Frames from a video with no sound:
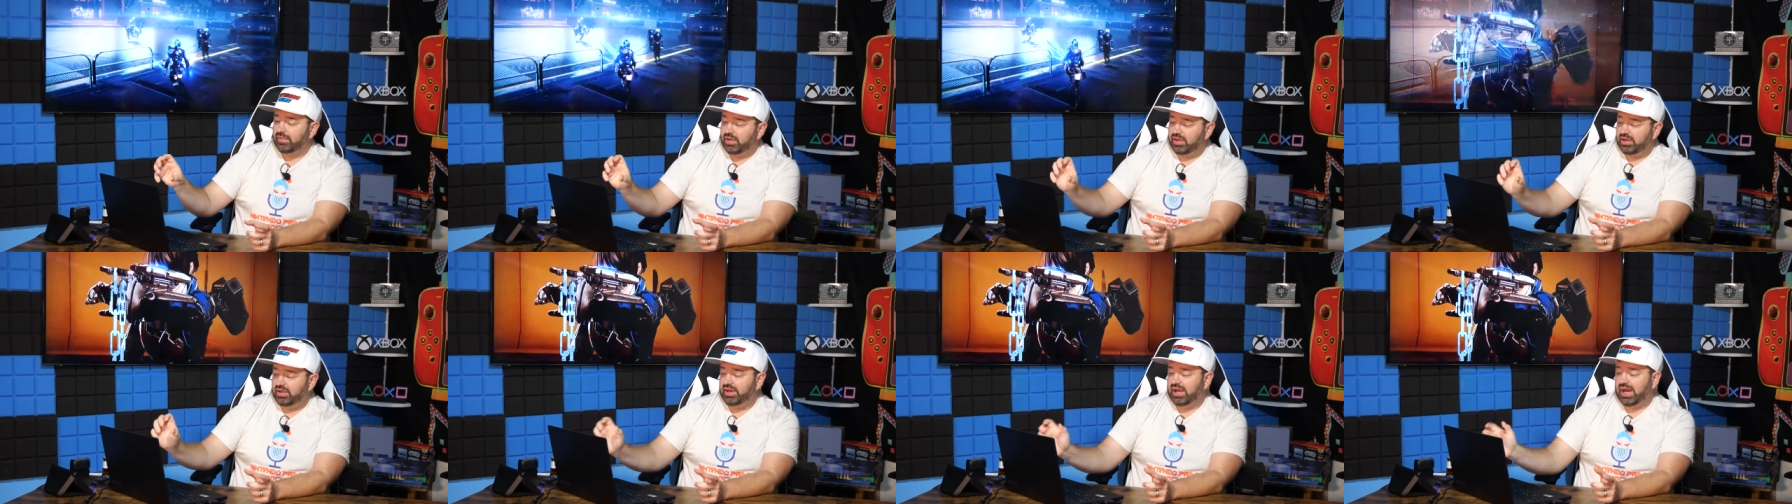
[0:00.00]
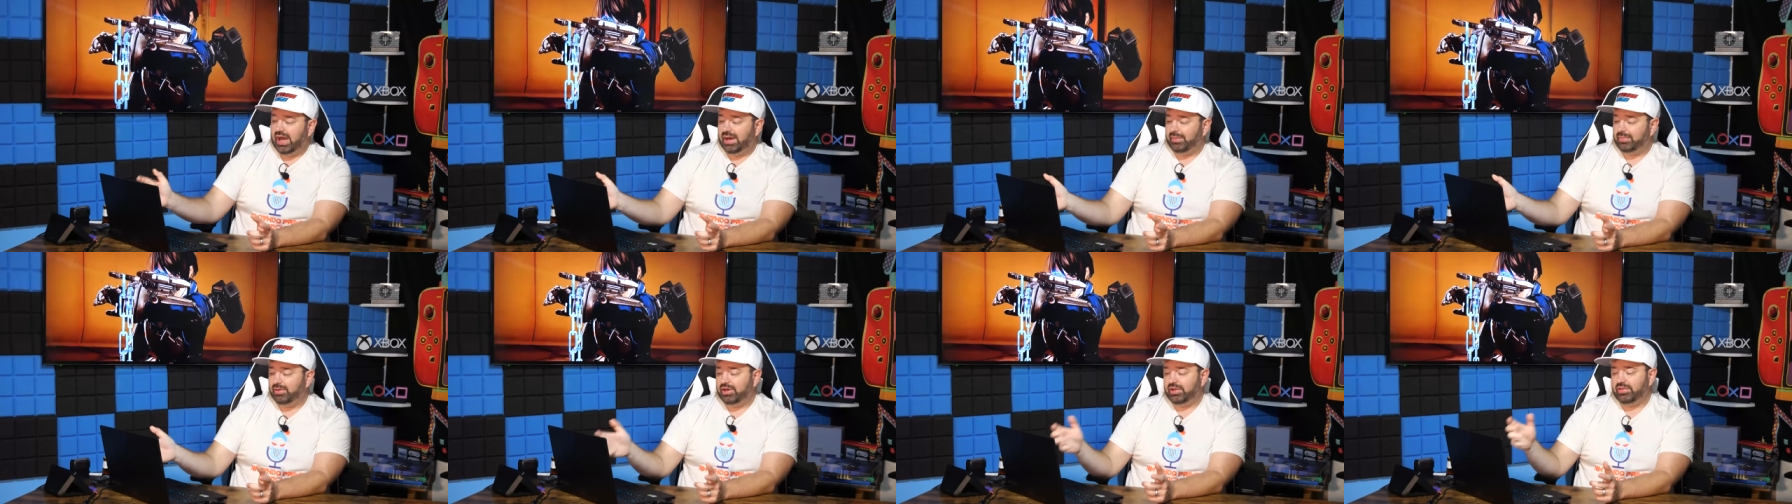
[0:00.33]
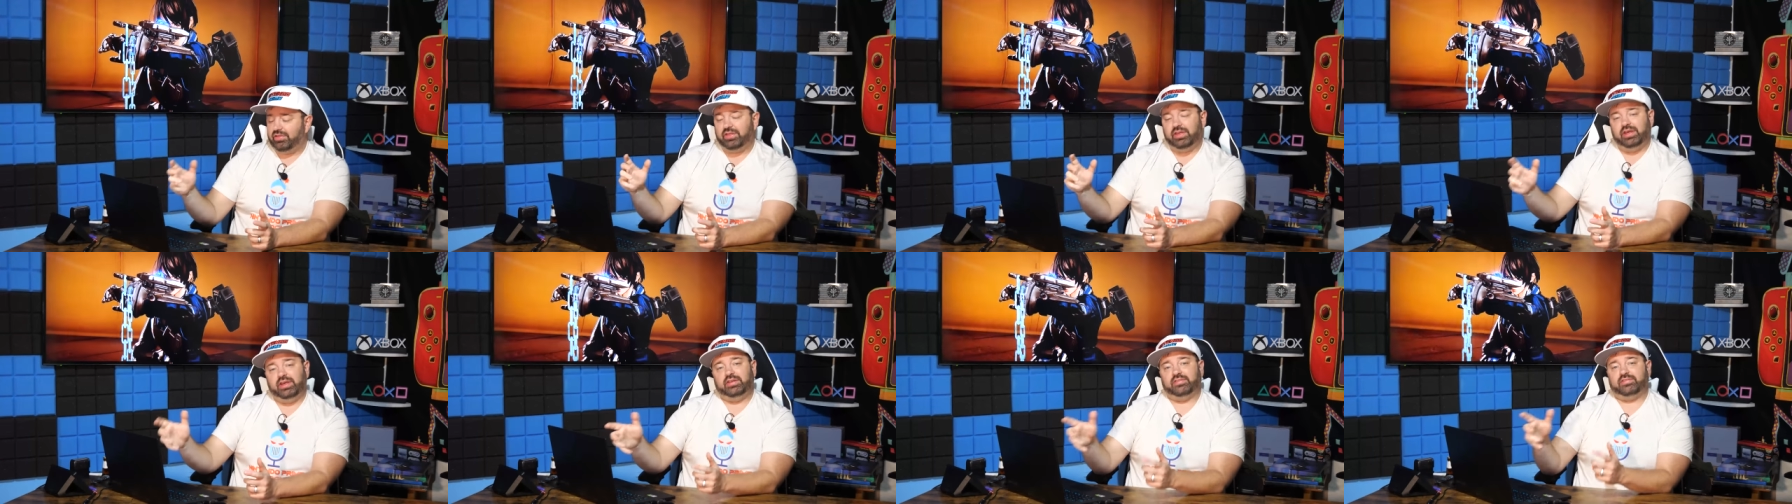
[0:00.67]
Inaba
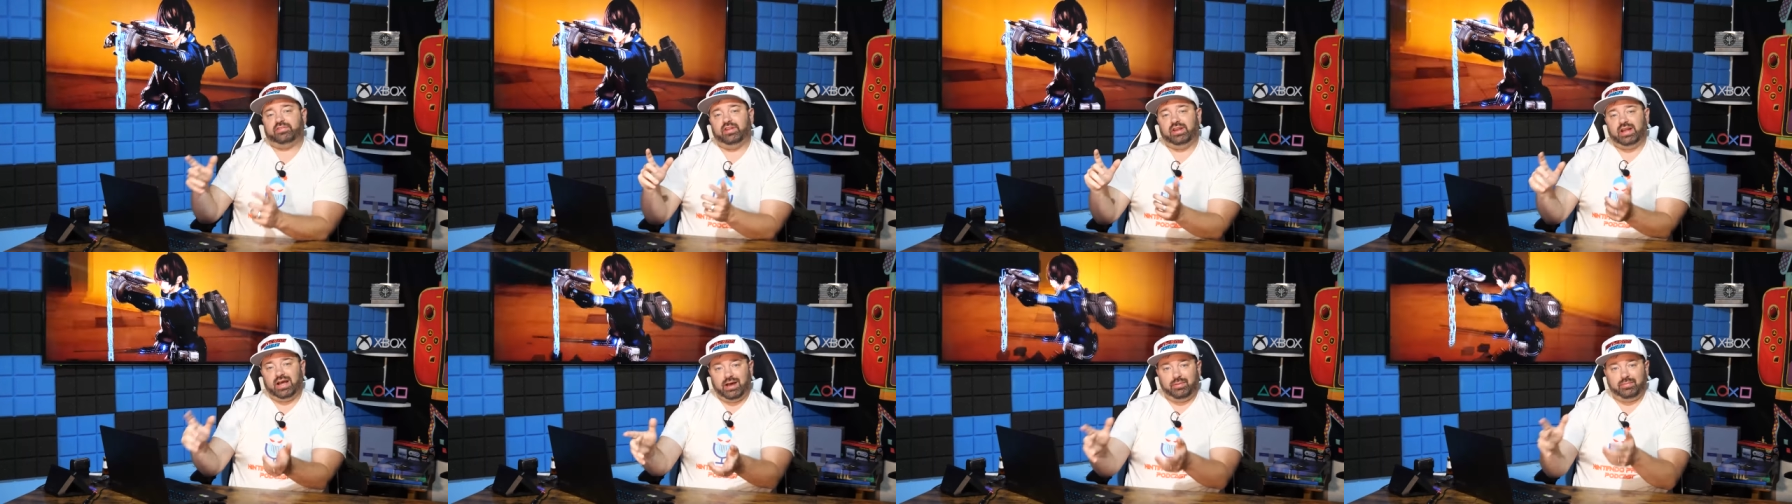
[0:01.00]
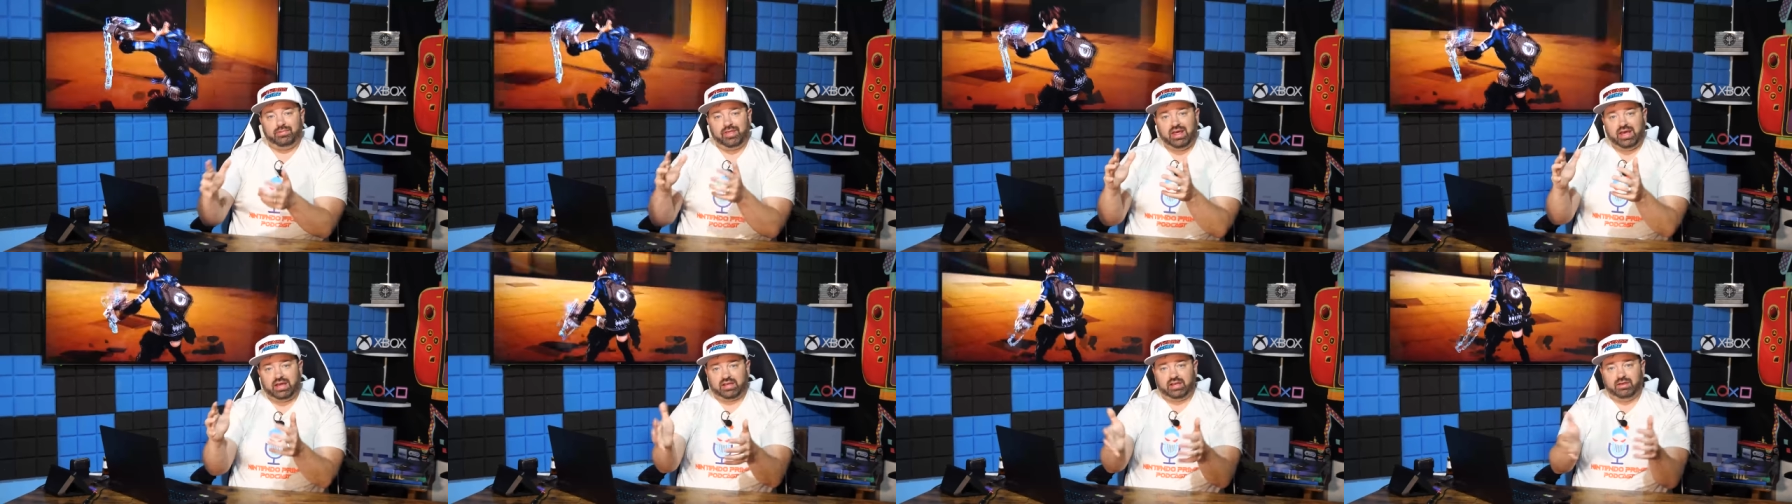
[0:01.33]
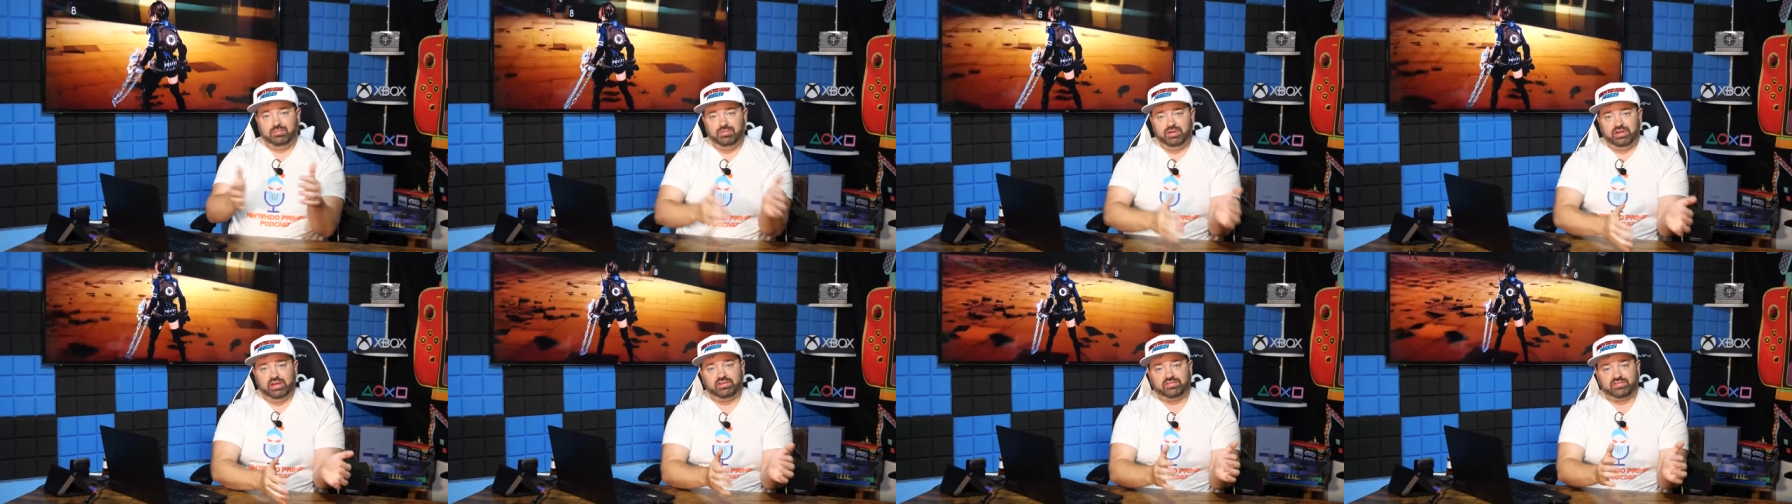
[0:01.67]
this, Inaba that,
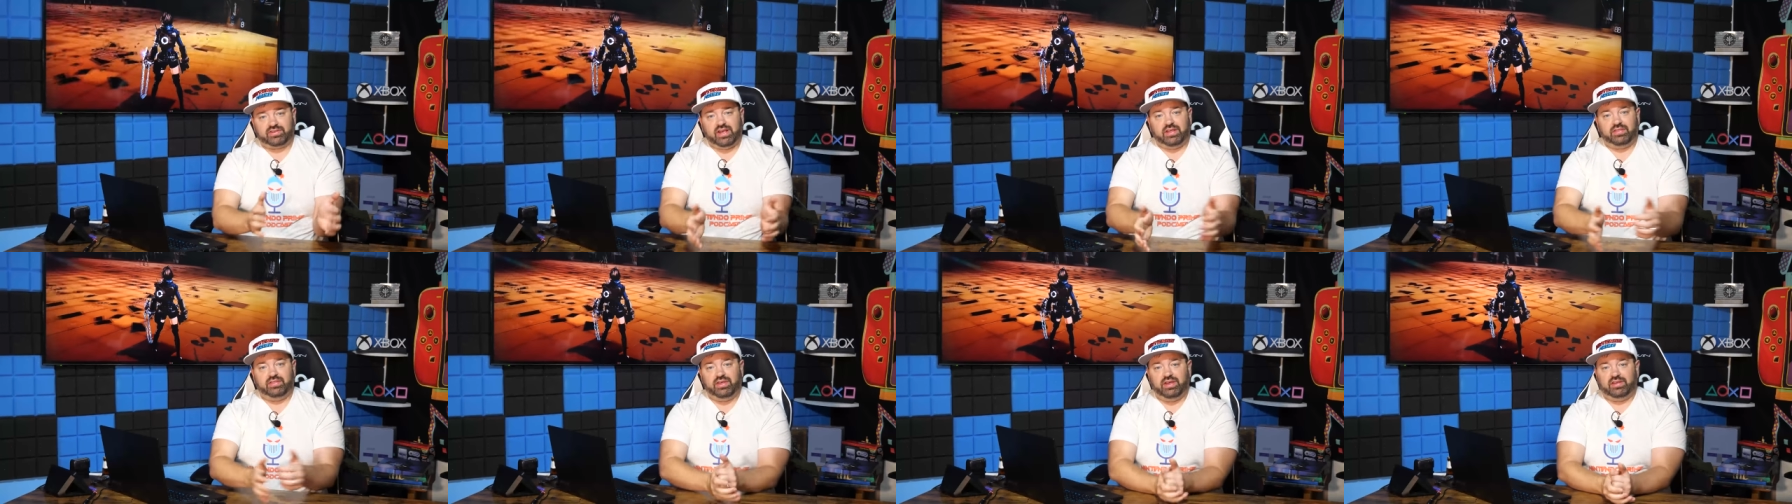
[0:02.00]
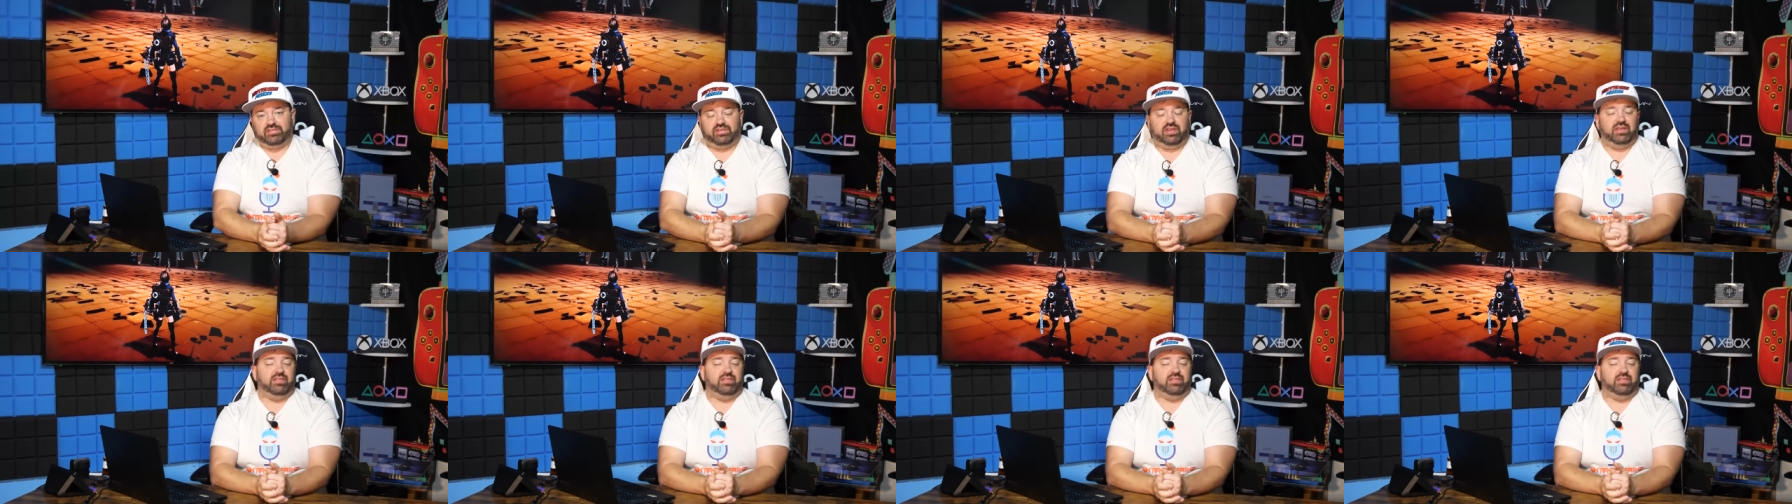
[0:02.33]
Kamiya said this,